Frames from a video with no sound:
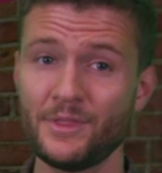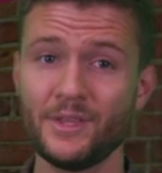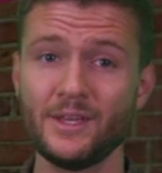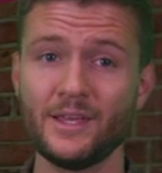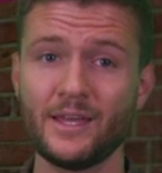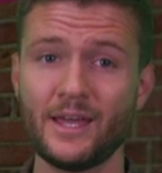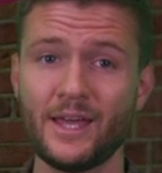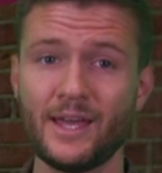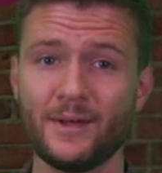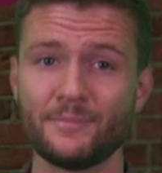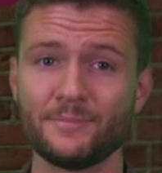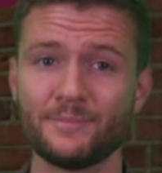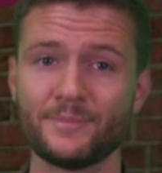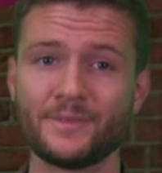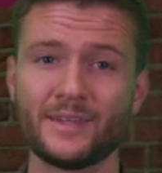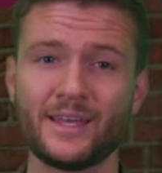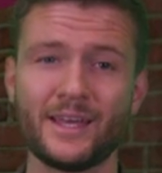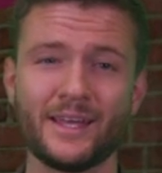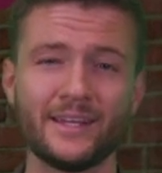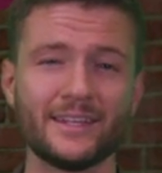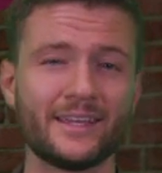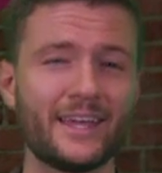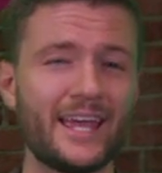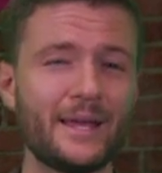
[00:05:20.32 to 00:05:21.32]
of the game,
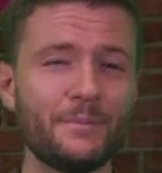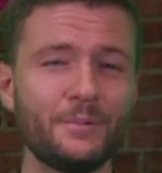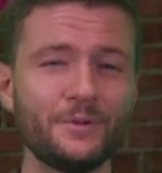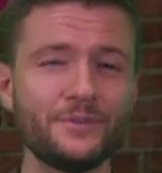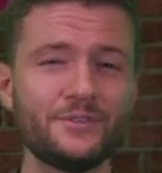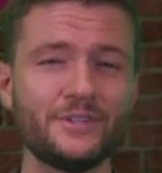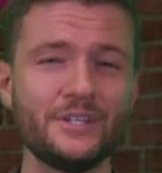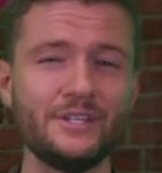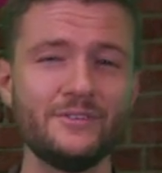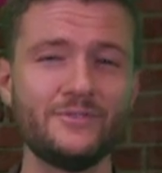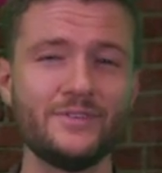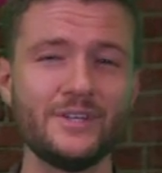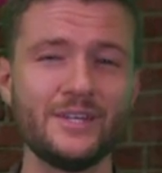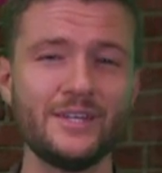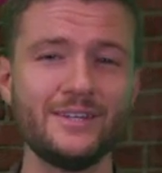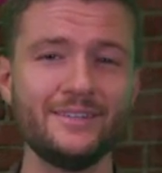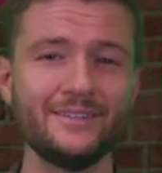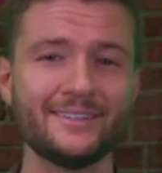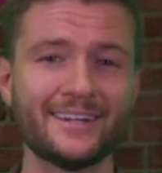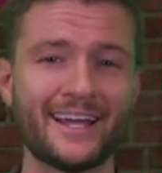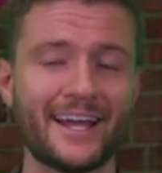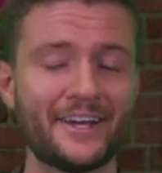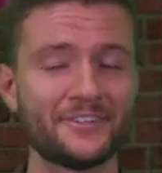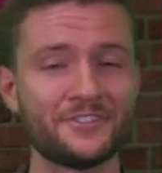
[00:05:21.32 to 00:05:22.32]
and cable TV
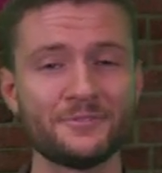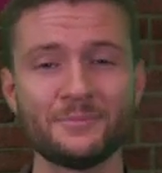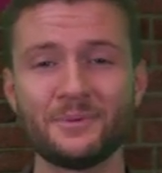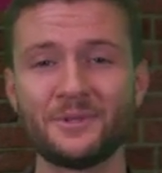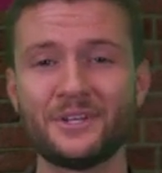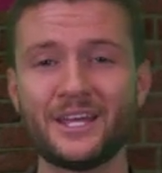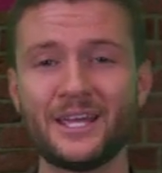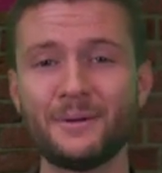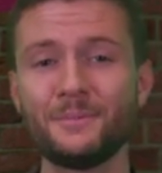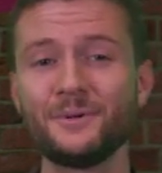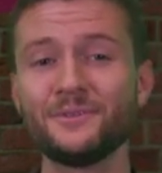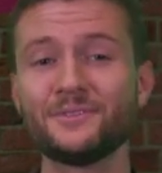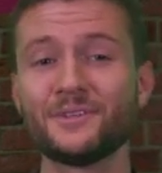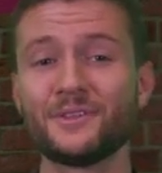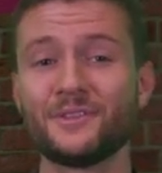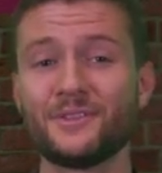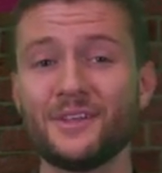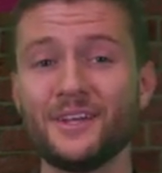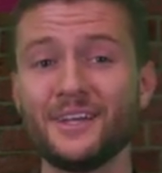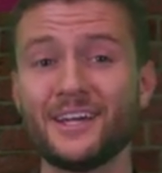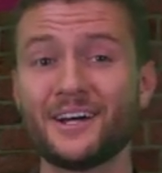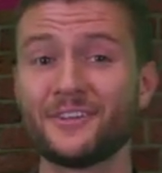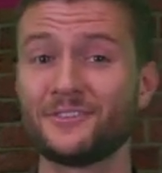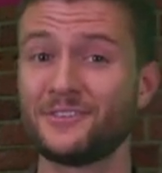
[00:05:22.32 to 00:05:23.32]
hasn't been able to
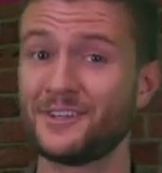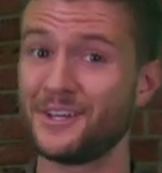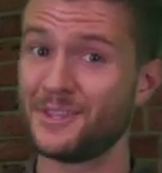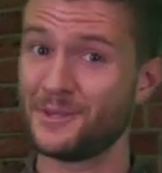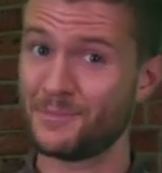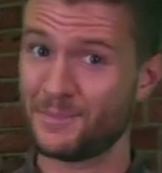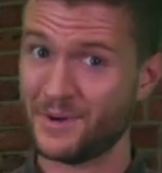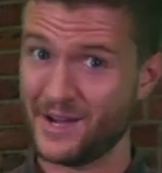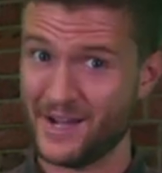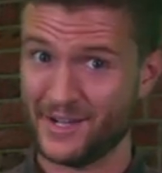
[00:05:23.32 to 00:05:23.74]
think outside the